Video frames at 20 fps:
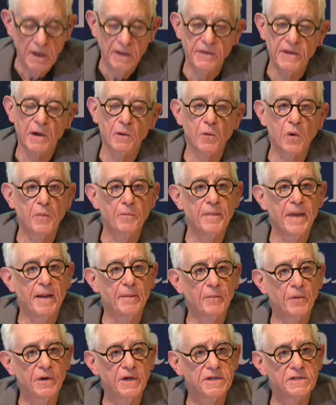There were
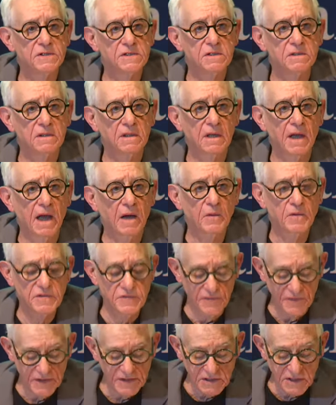memories. I
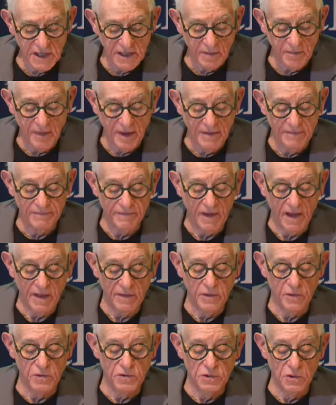was visiting my
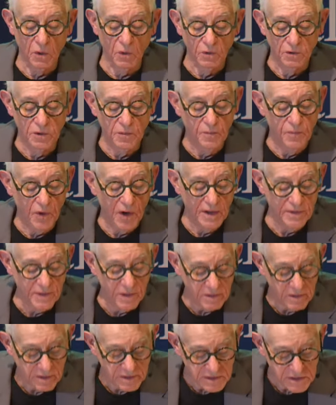father's older
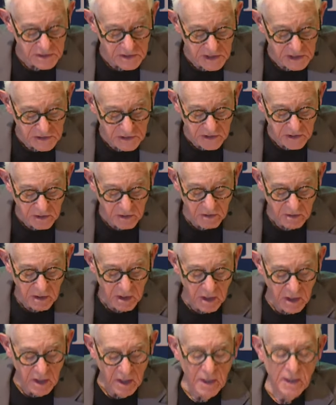brother and sister.
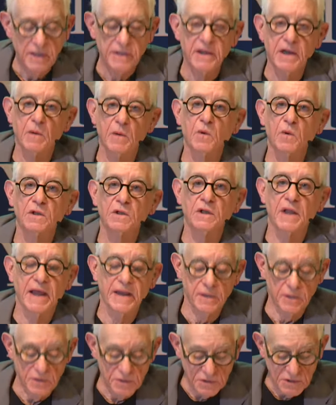There were
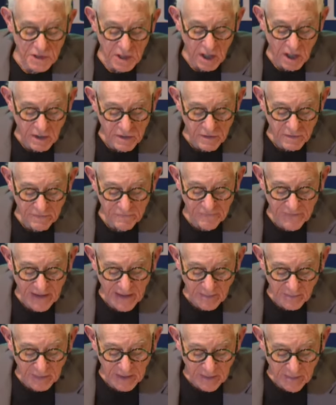letters to other
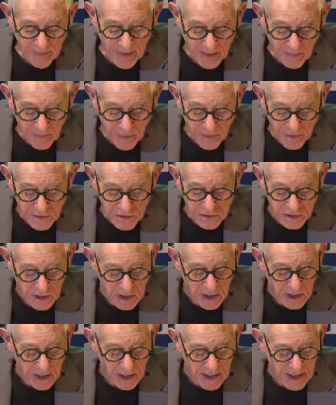family members.
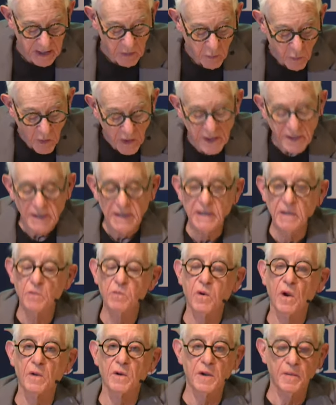In one, he
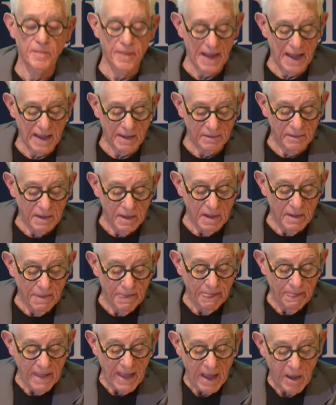wrote about
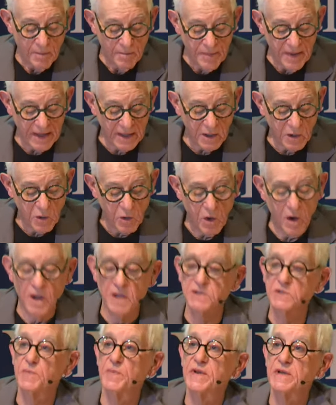how Bing
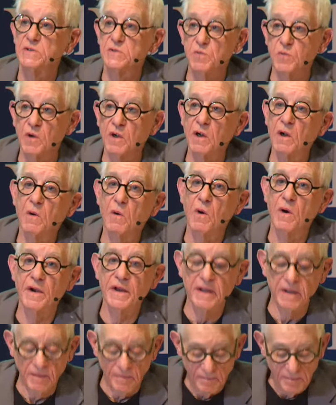Crosby's
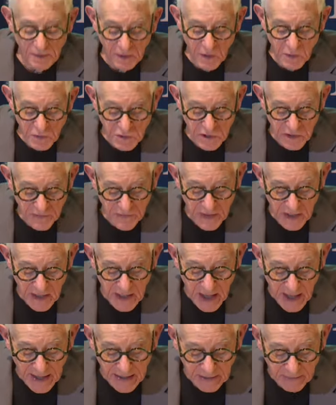recording of Blues in the
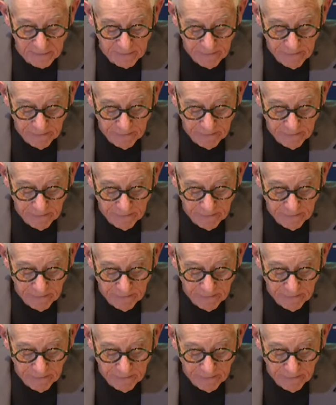Night